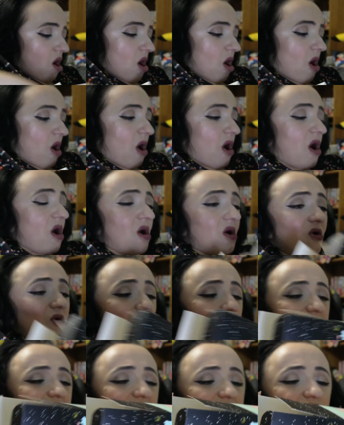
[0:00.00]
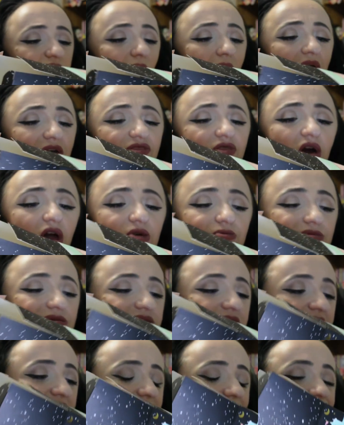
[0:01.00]
Oh, okay. So I thought it
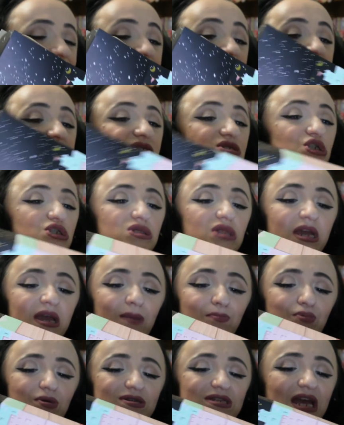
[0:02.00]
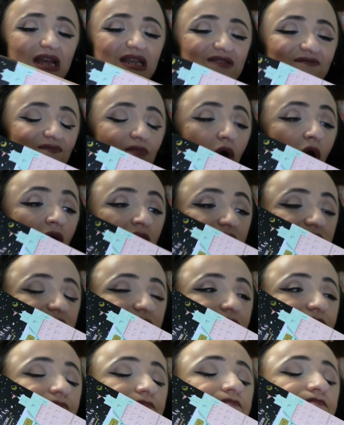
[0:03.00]
was like this is just like a protective
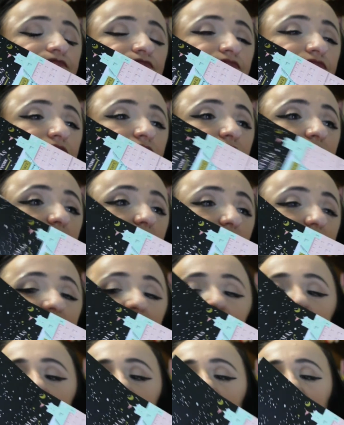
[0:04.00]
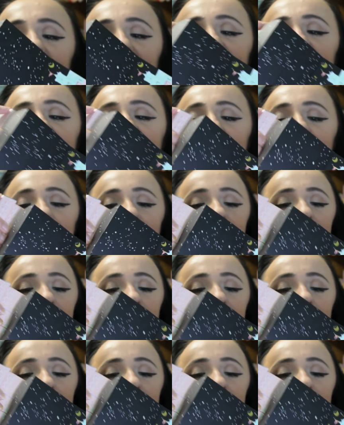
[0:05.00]
box. Okay, I can dig.